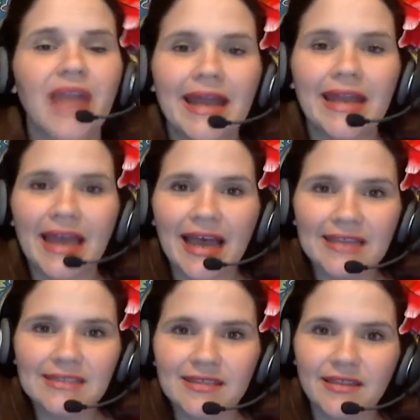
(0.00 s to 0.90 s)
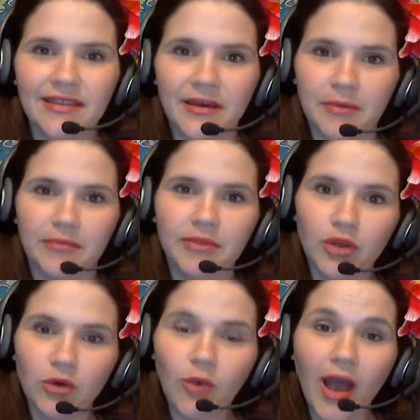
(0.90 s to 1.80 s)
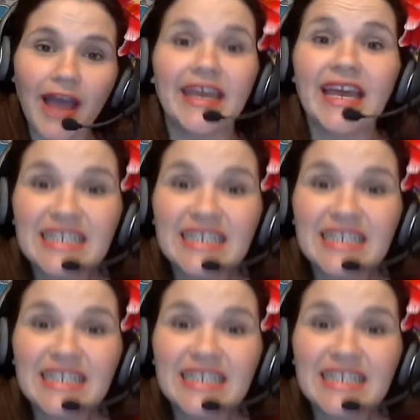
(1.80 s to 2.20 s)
And I ask them, why?